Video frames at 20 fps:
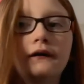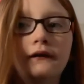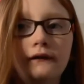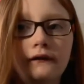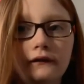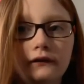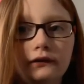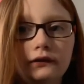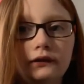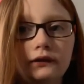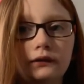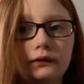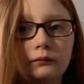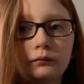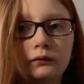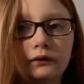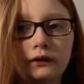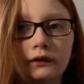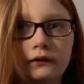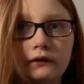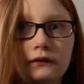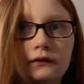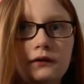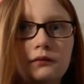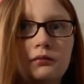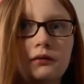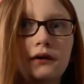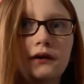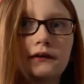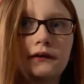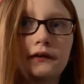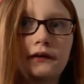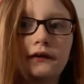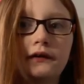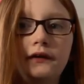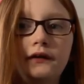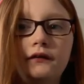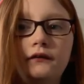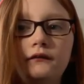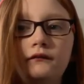The lunches are pretty good,
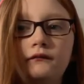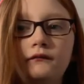surprisingly.